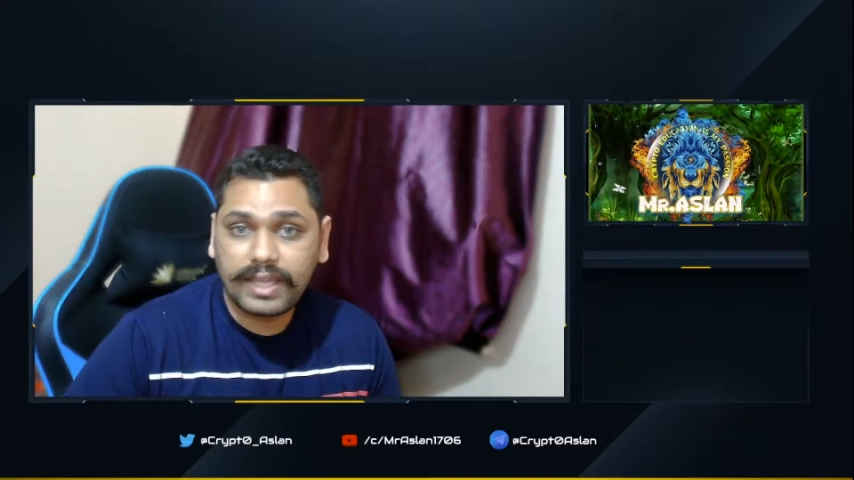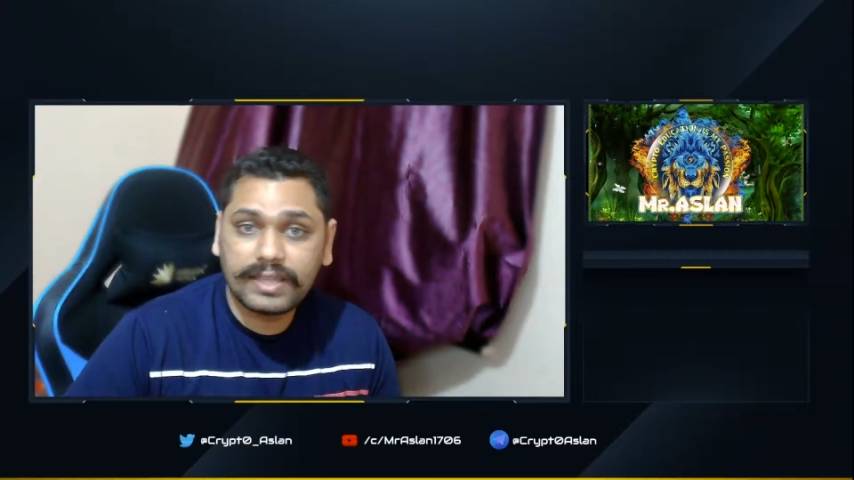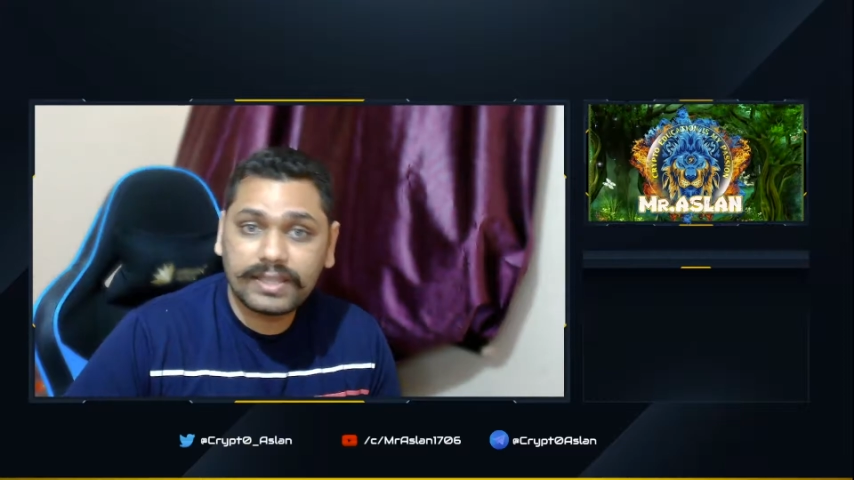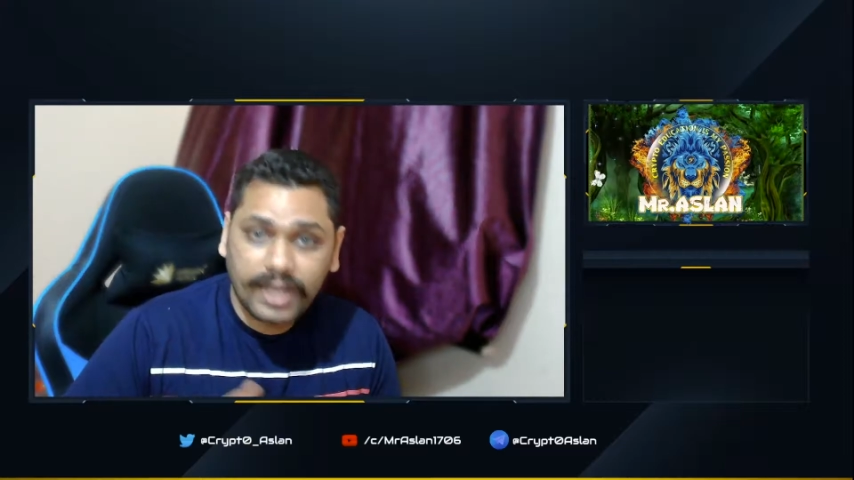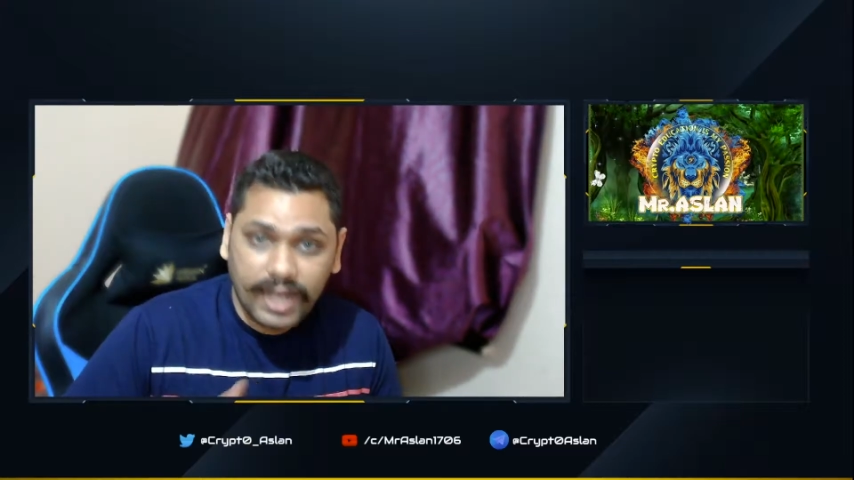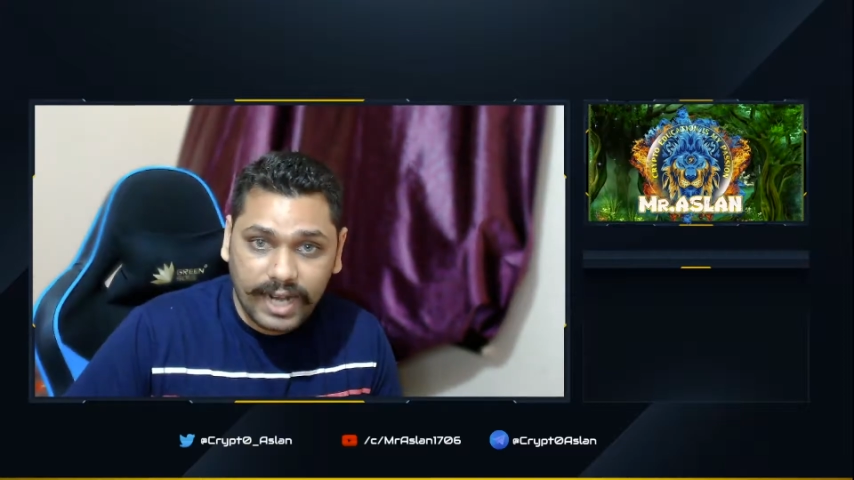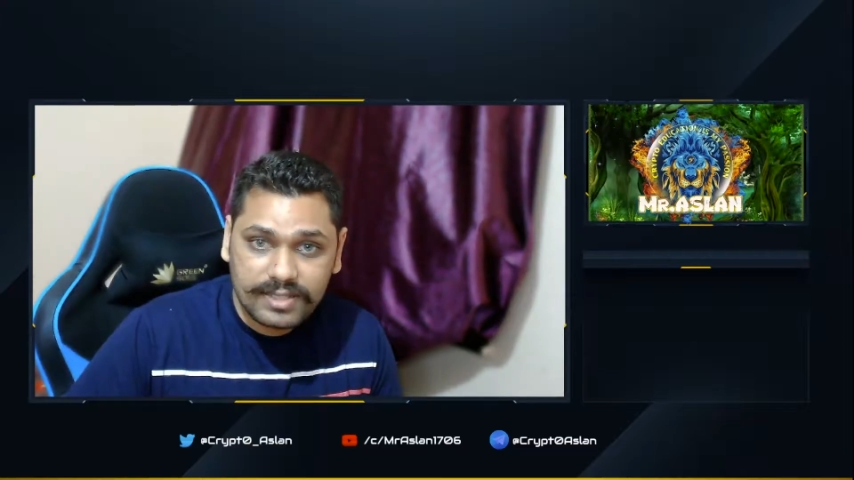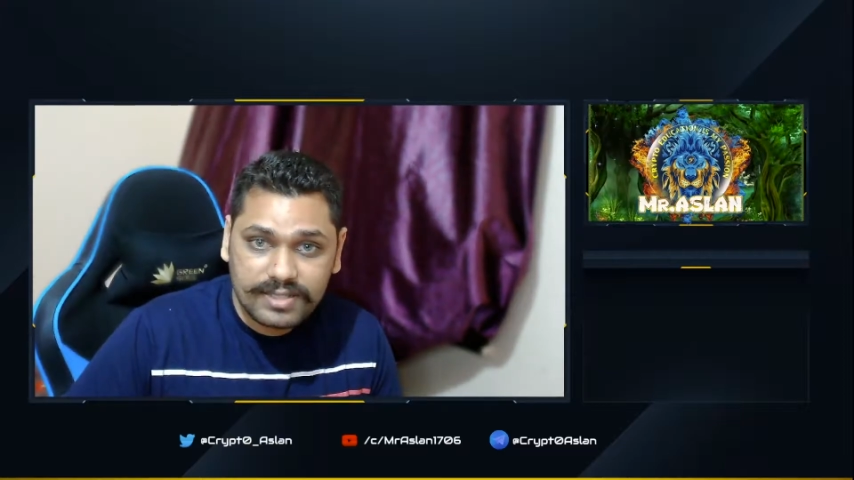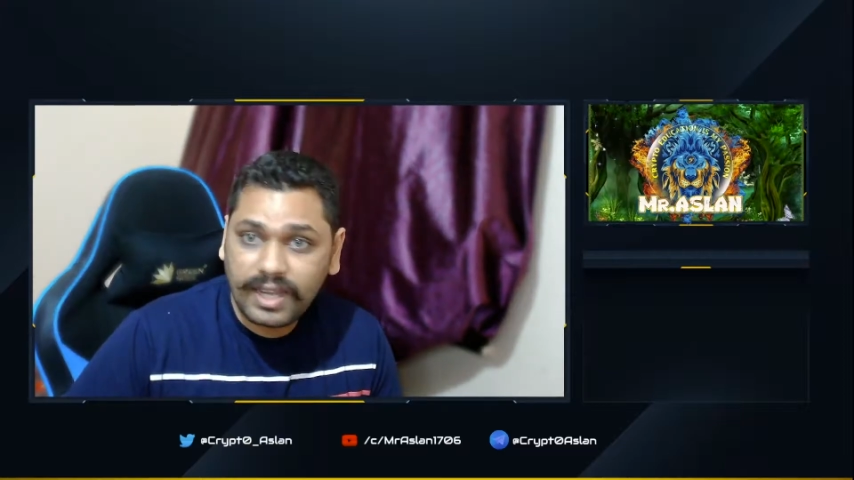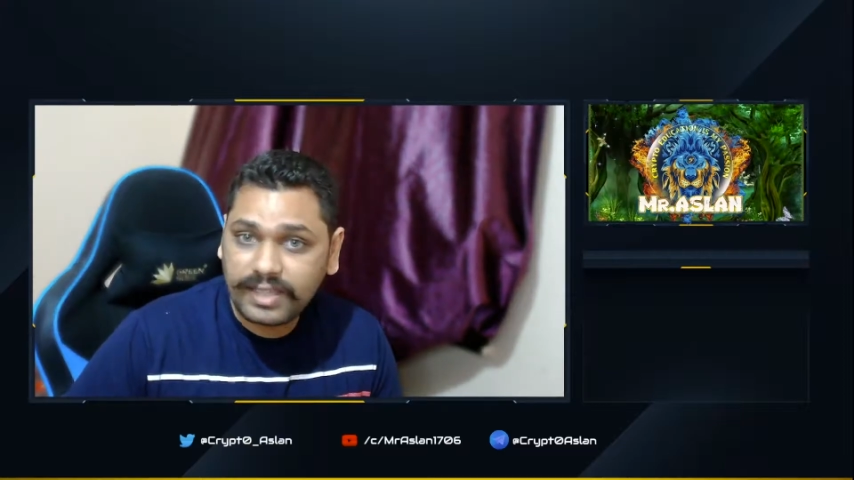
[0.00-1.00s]
in the
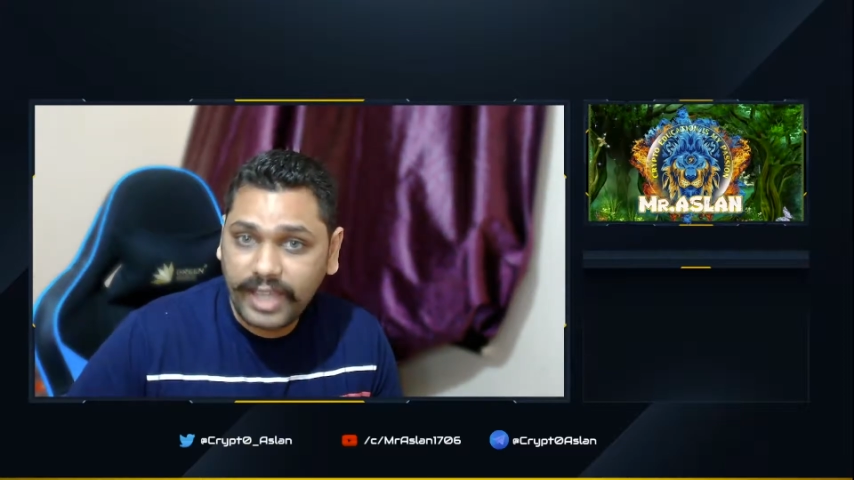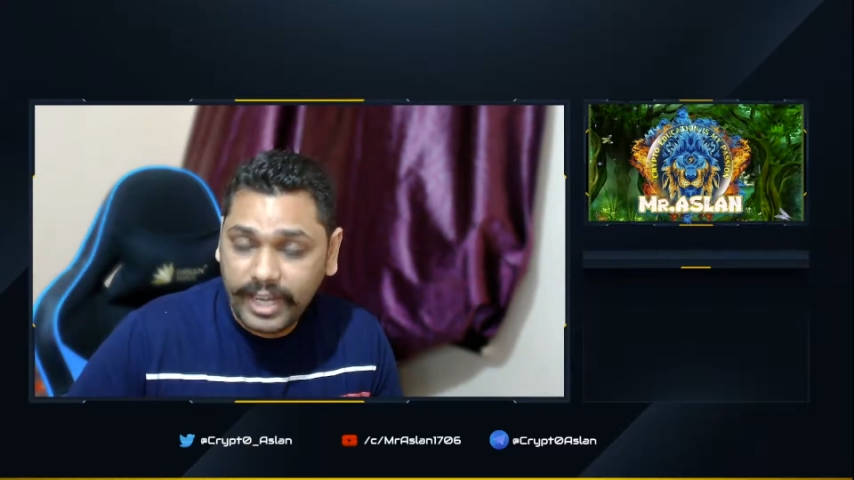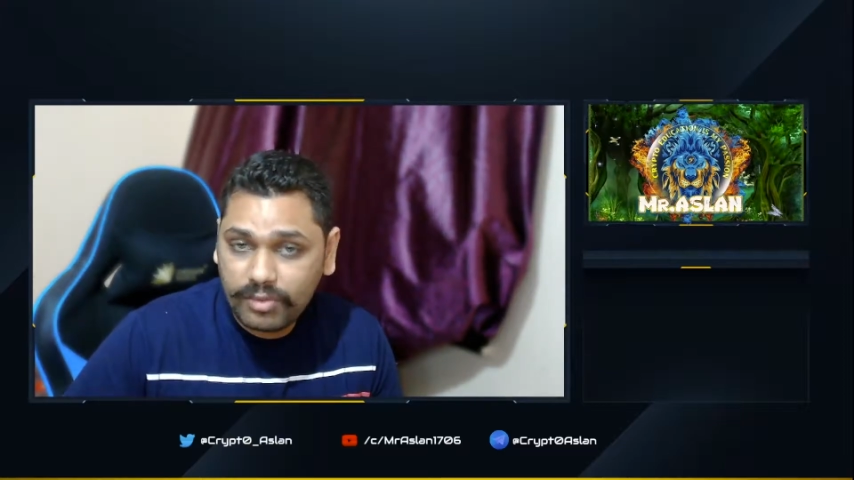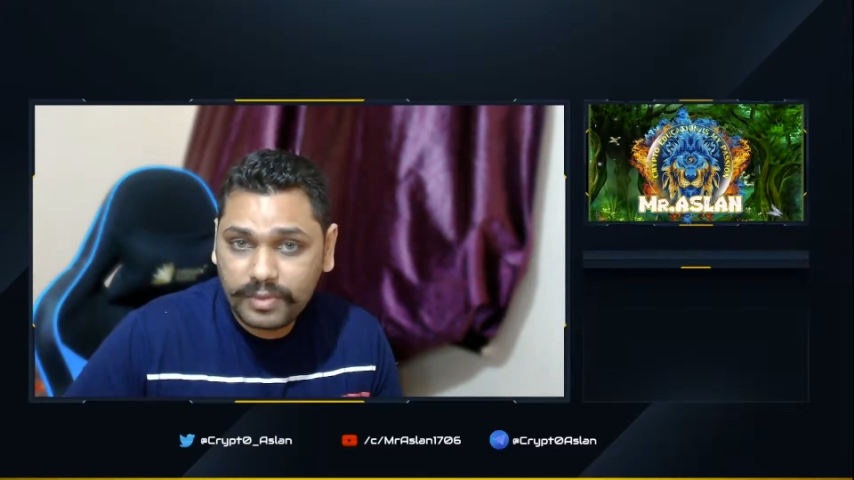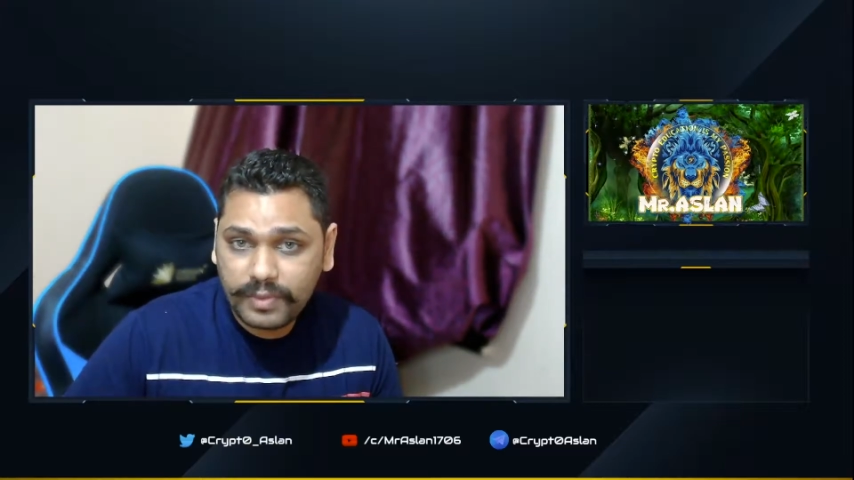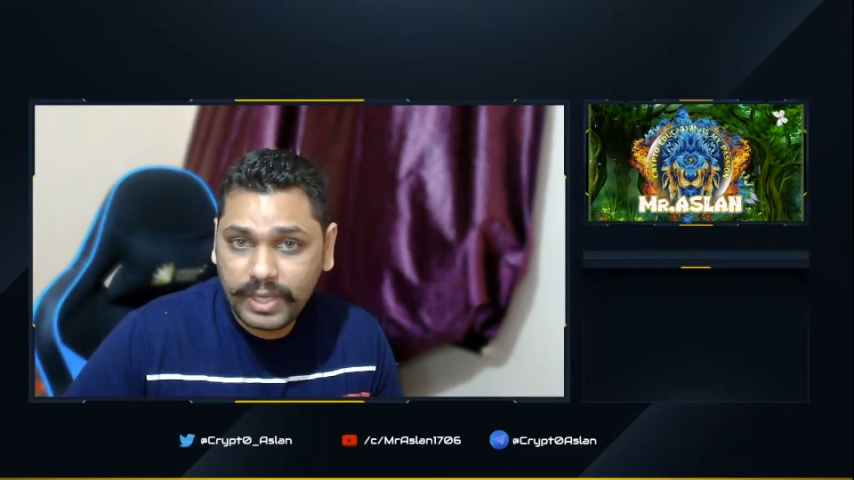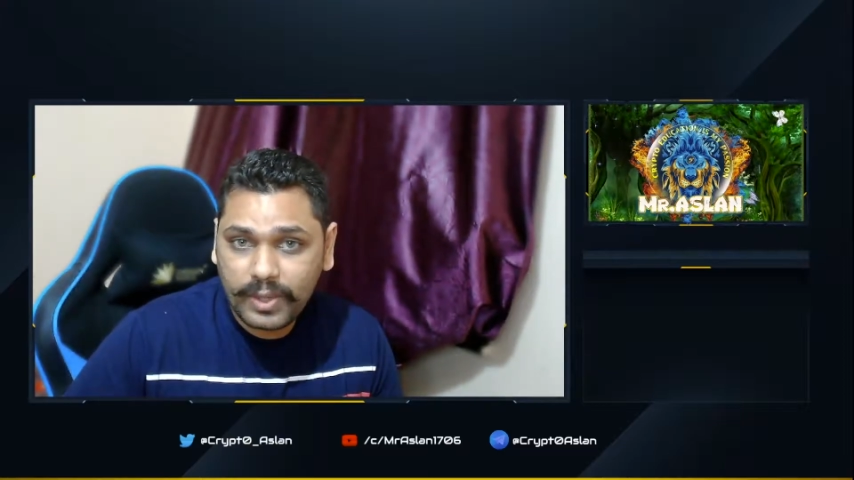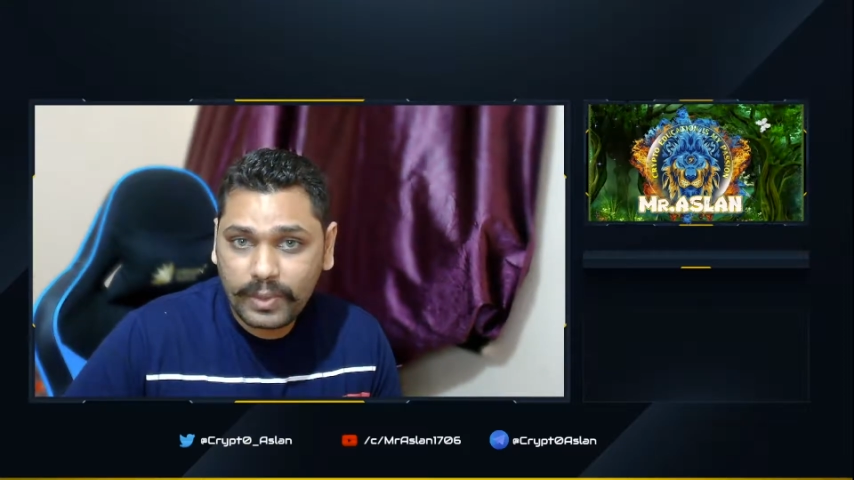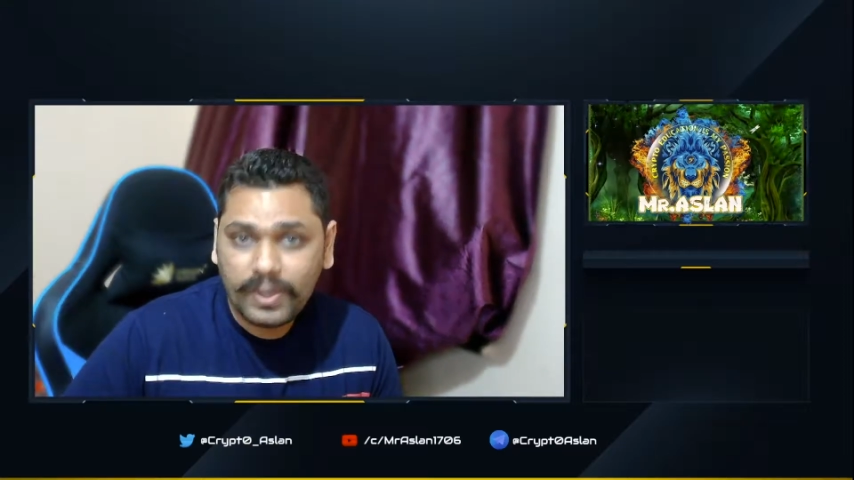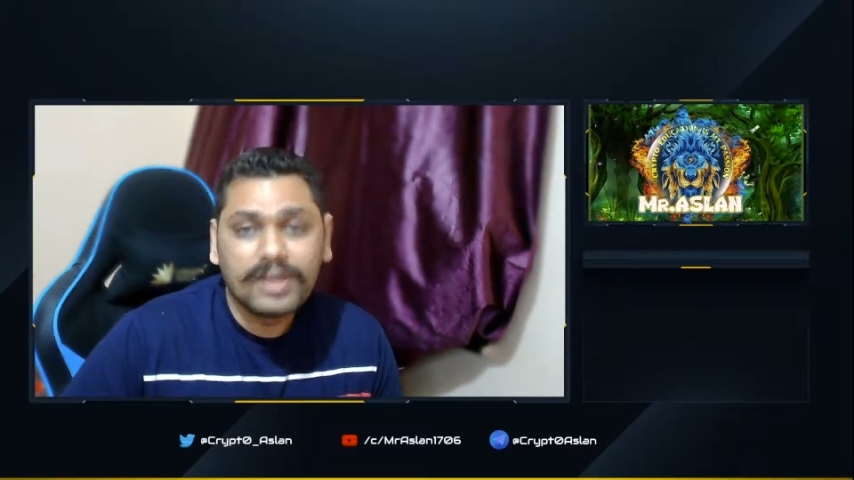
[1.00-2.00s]
cards at the end of the
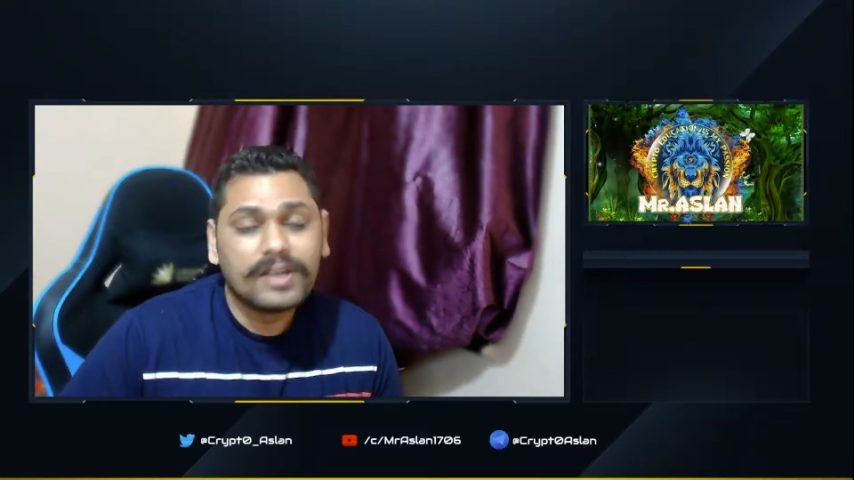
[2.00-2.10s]
video.